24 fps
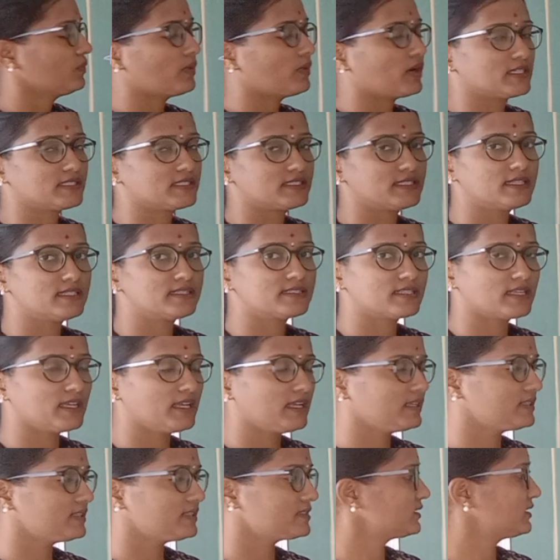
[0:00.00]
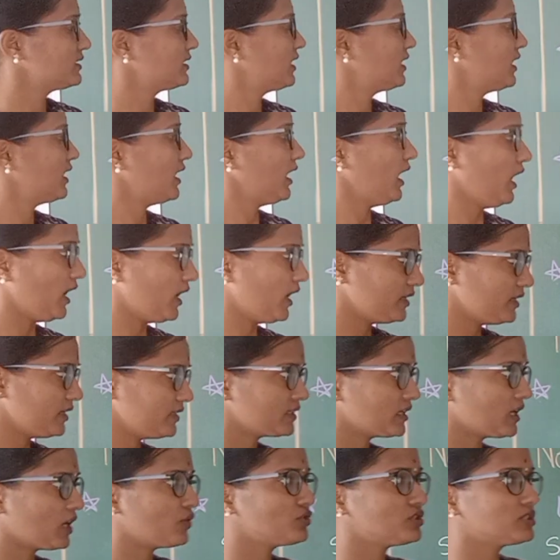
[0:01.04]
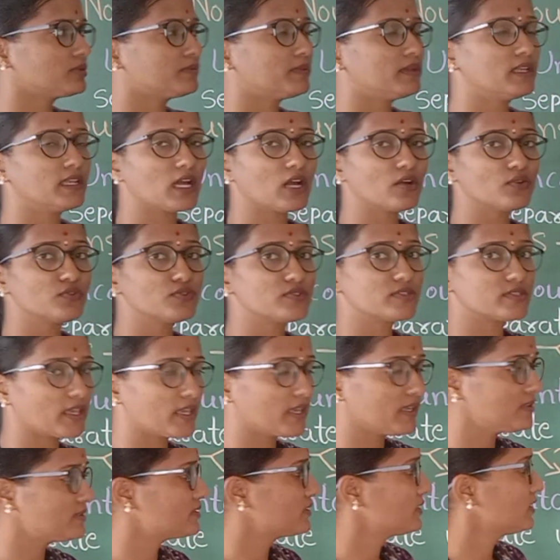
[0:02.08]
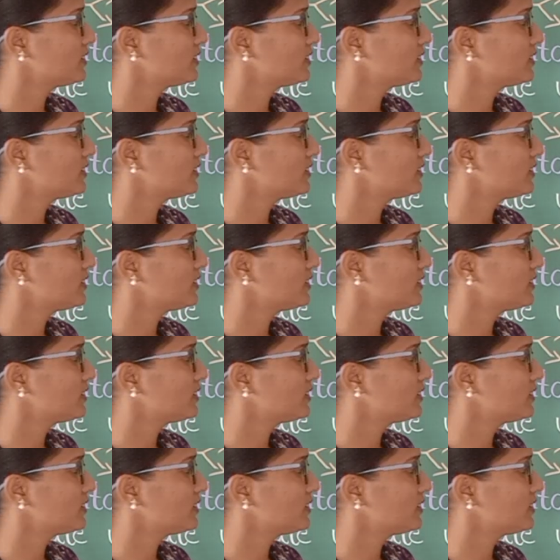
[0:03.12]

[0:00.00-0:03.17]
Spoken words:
does it say? Uncountable noun says